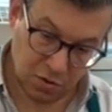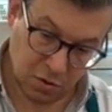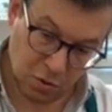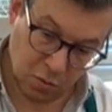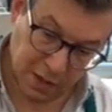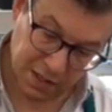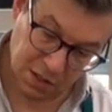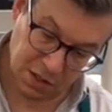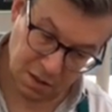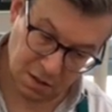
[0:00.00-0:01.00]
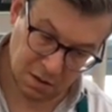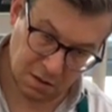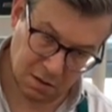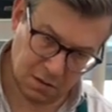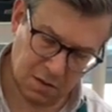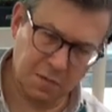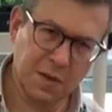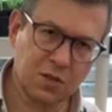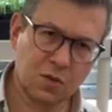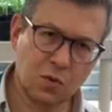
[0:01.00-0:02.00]
twice. Is it
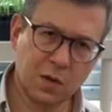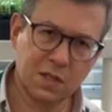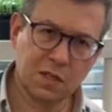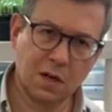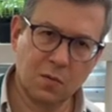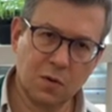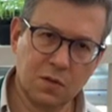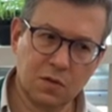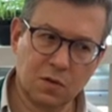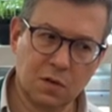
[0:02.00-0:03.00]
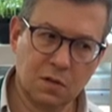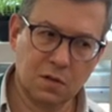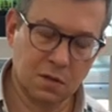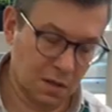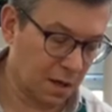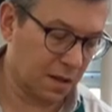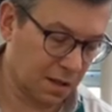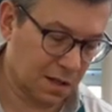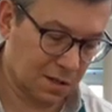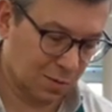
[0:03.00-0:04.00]
measured twice, cut once? Or yeah, I
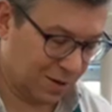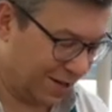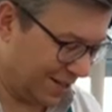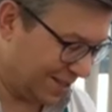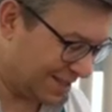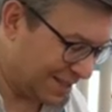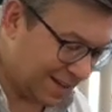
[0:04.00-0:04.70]
think that's what it is.